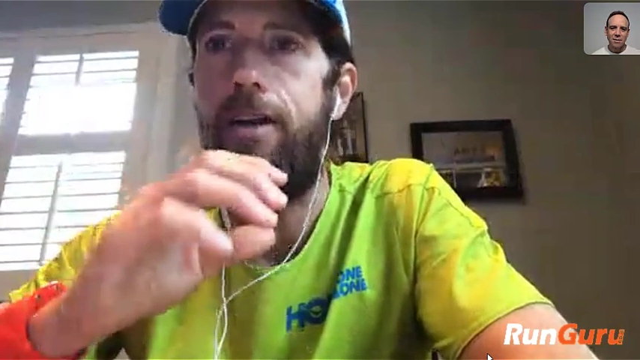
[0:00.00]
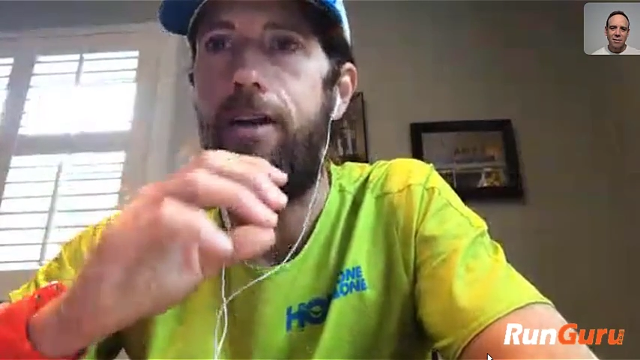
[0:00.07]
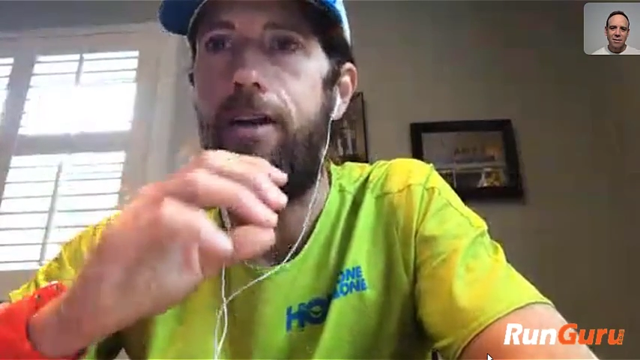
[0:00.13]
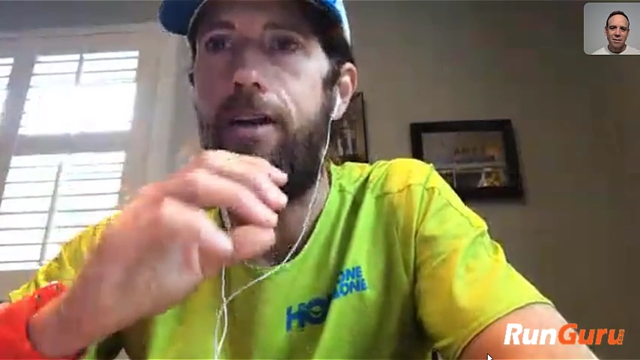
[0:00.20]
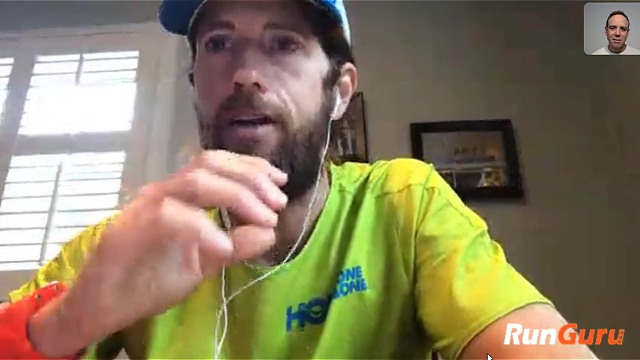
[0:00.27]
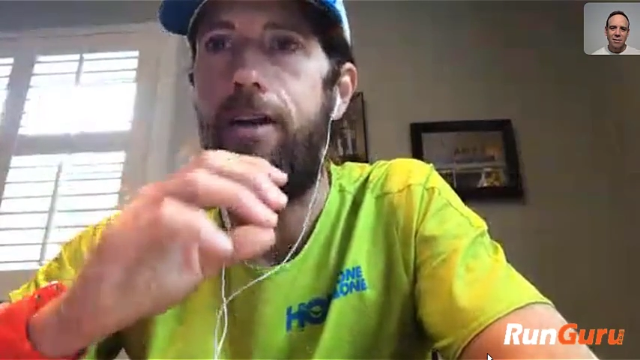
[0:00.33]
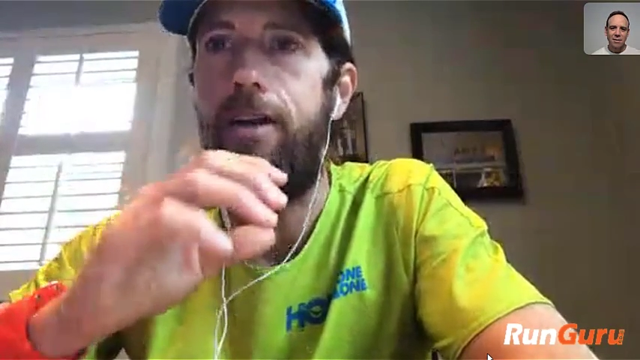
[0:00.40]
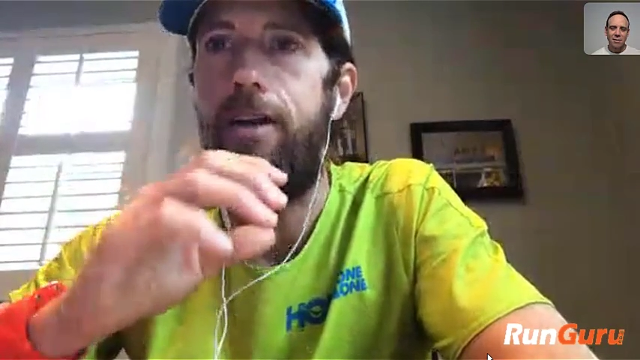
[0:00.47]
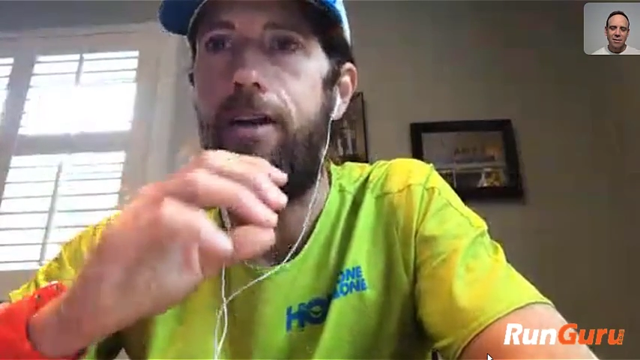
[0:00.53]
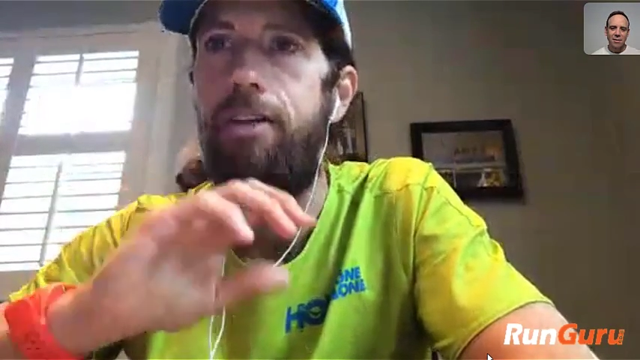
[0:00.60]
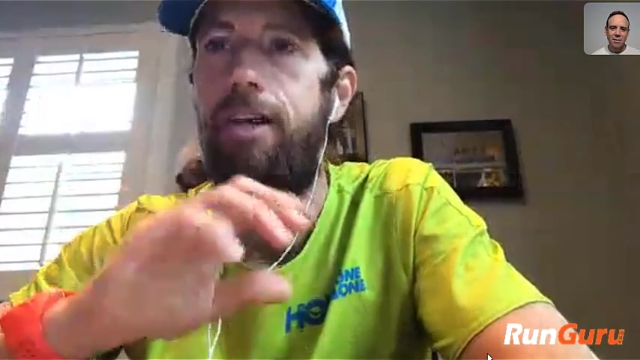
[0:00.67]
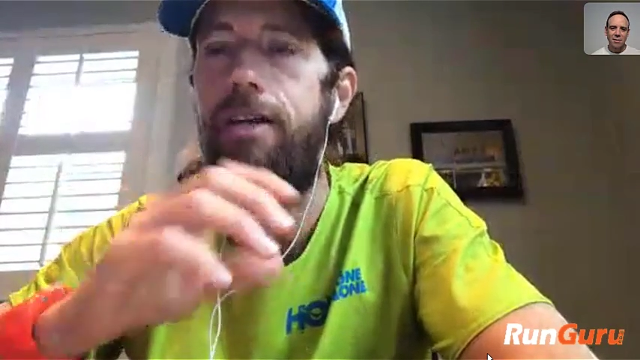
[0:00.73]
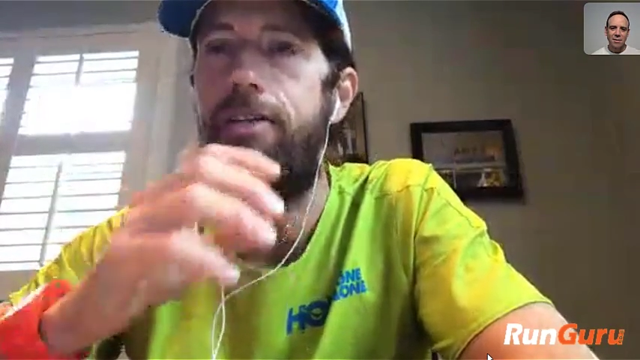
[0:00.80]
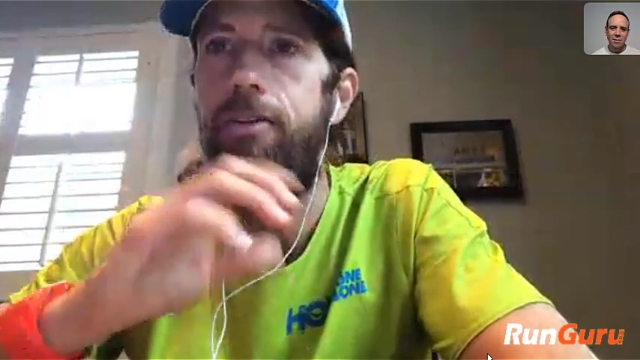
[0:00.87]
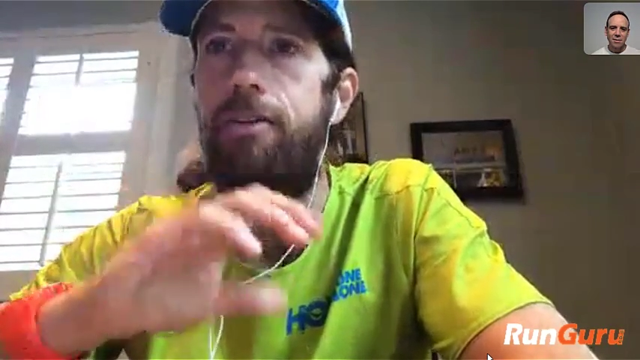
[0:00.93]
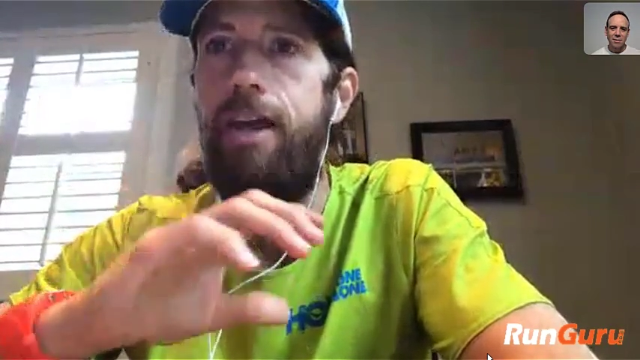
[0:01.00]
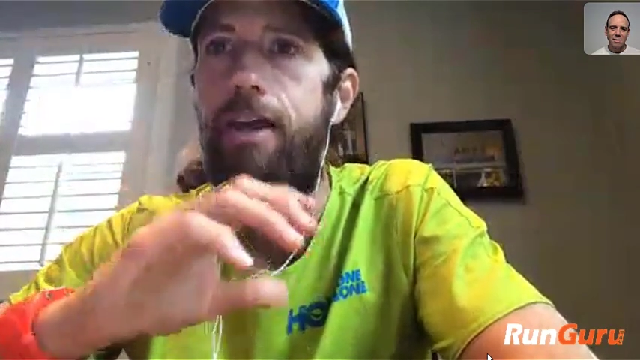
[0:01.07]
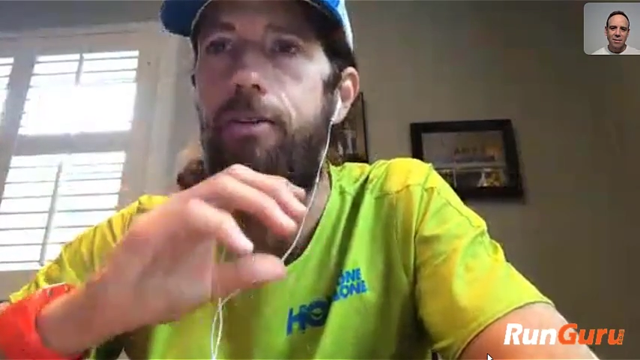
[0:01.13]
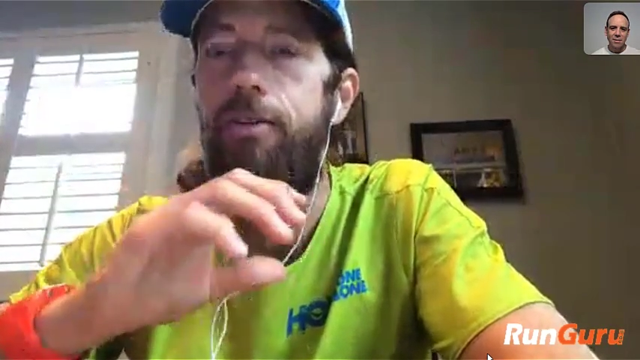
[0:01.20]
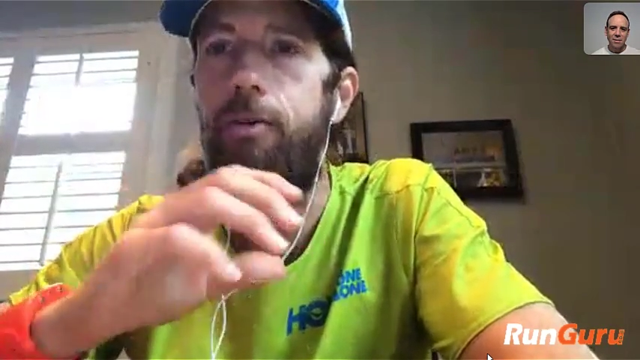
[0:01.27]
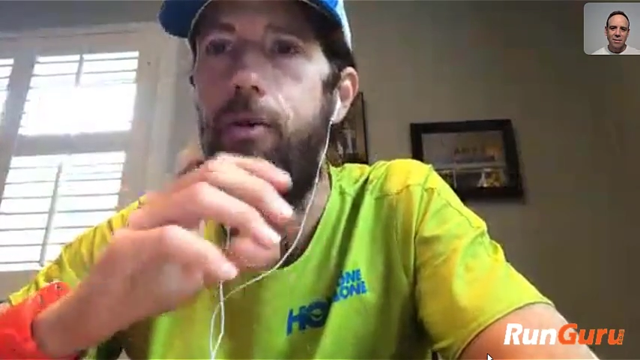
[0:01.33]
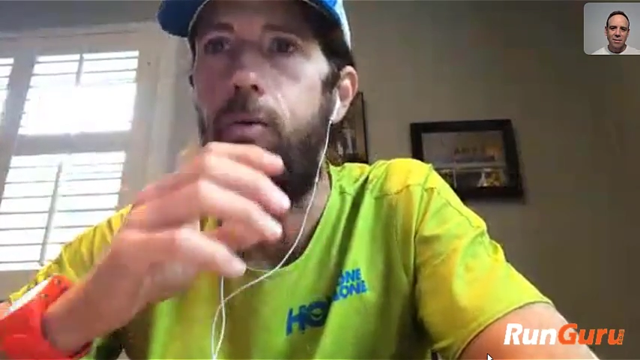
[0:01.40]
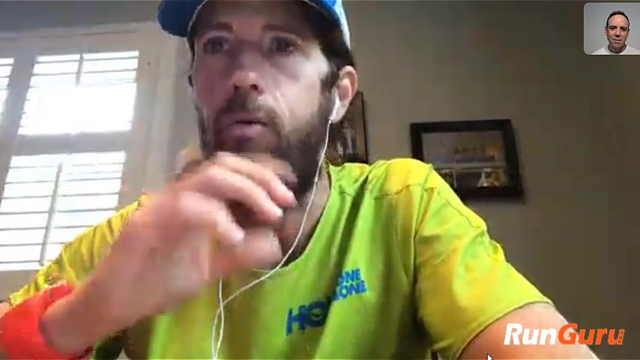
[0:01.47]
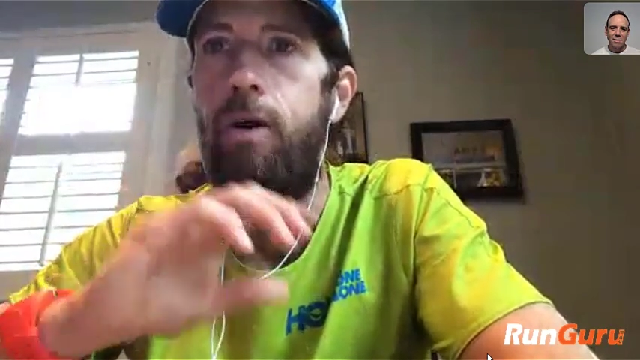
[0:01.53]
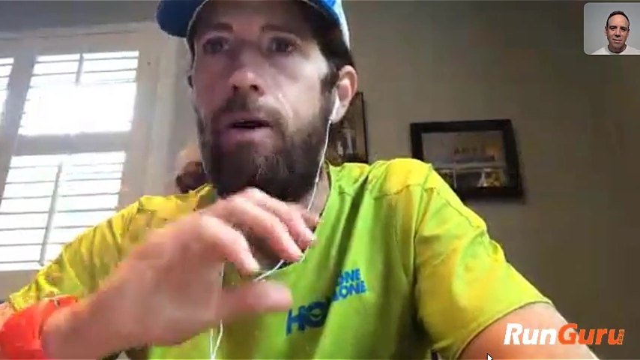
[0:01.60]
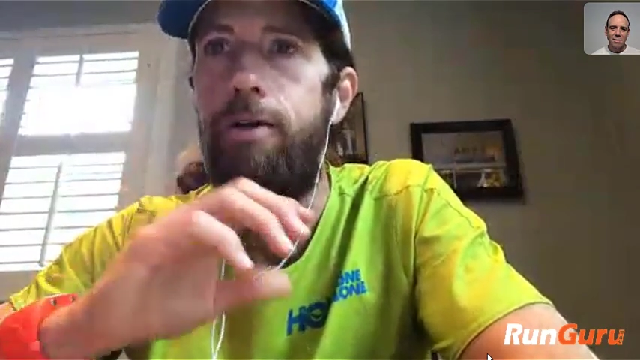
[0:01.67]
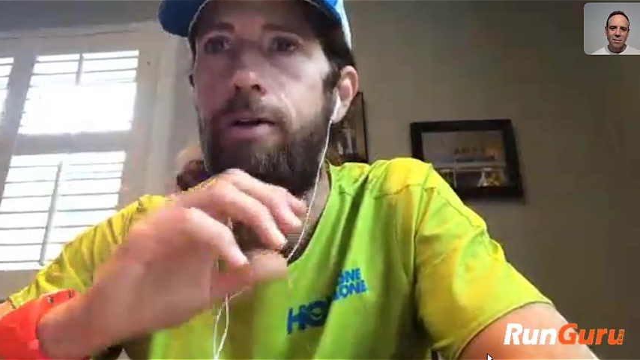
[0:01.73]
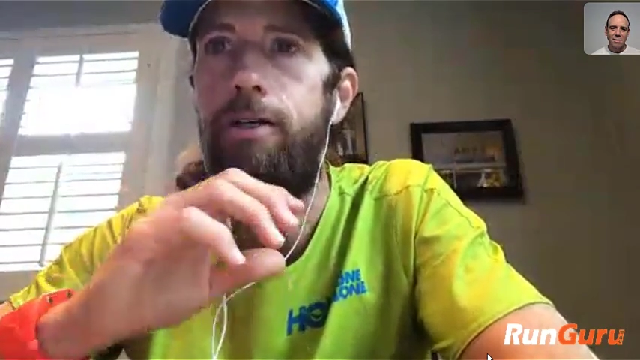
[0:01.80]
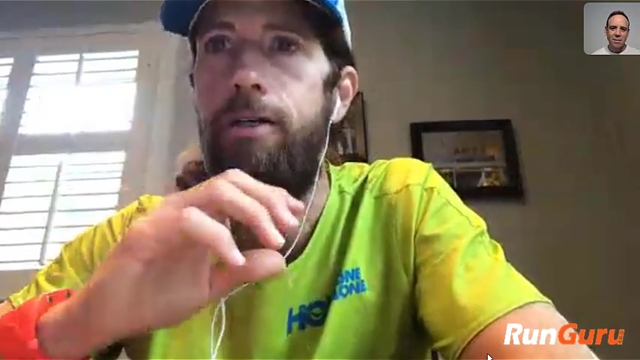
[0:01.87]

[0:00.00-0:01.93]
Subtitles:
And usually I do that through water.